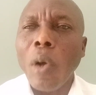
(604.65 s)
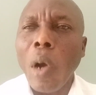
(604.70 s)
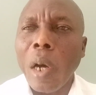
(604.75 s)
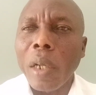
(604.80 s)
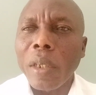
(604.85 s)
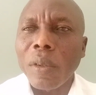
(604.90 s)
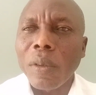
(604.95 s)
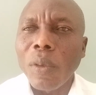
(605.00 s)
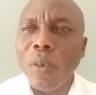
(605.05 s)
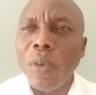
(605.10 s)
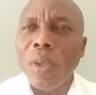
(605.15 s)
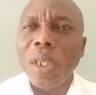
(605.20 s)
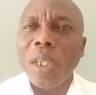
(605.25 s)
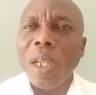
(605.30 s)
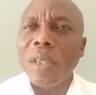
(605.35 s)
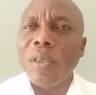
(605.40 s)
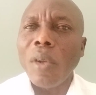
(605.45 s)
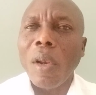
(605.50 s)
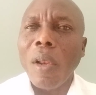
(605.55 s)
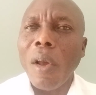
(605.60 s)
God who
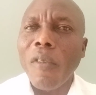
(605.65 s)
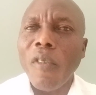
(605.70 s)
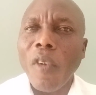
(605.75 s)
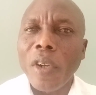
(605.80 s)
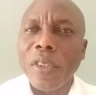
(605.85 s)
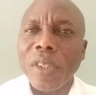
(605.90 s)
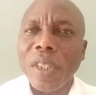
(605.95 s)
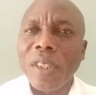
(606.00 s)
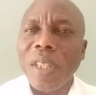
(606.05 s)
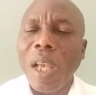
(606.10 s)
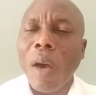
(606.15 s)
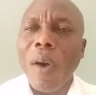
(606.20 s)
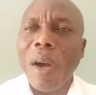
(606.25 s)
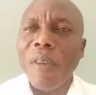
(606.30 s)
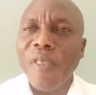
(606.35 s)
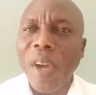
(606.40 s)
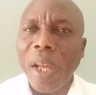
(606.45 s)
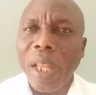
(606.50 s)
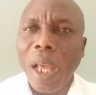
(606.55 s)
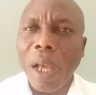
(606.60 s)
created all of us. He's
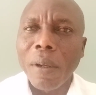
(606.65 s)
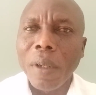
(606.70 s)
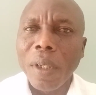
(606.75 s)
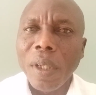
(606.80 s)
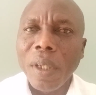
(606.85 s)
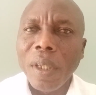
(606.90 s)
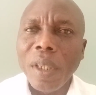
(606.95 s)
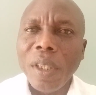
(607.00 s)
our Father.